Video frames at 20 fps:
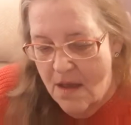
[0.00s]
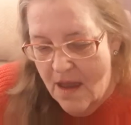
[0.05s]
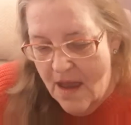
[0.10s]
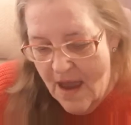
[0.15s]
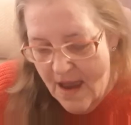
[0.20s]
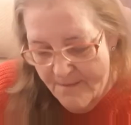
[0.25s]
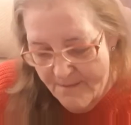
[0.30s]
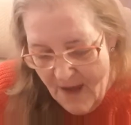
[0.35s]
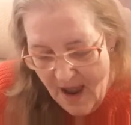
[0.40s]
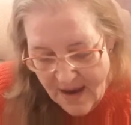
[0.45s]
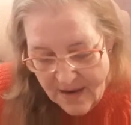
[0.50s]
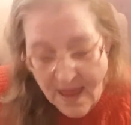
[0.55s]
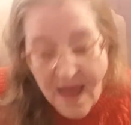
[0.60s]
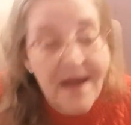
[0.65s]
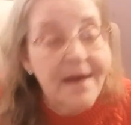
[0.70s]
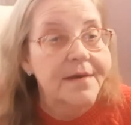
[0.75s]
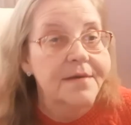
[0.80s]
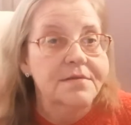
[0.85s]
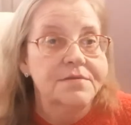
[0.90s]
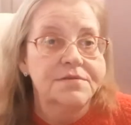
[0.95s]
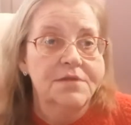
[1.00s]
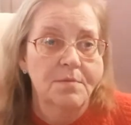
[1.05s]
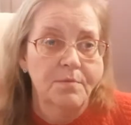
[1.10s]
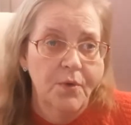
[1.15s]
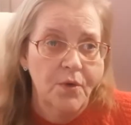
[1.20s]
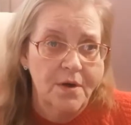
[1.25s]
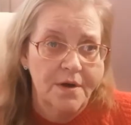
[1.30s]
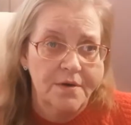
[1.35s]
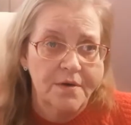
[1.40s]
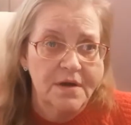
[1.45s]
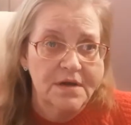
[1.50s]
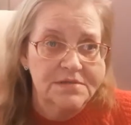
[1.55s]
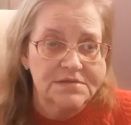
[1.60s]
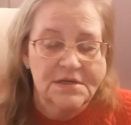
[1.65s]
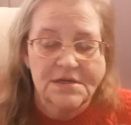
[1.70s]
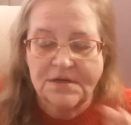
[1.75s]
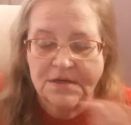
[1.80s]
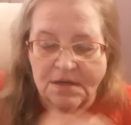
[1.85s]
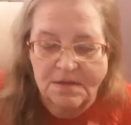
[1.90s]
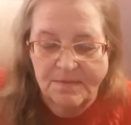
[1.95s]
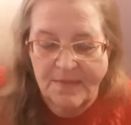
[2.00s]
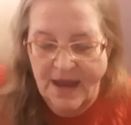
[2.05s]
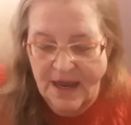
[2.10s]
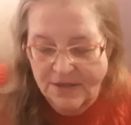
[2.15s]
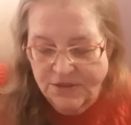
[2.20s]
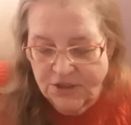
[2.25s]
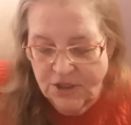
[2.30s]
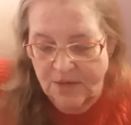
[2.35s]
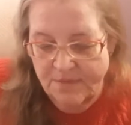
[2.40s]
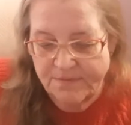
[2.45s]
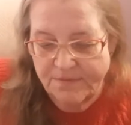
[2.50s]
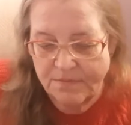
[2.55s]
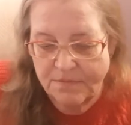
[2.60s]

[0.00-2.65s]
And my luck, the border isn't going to match up,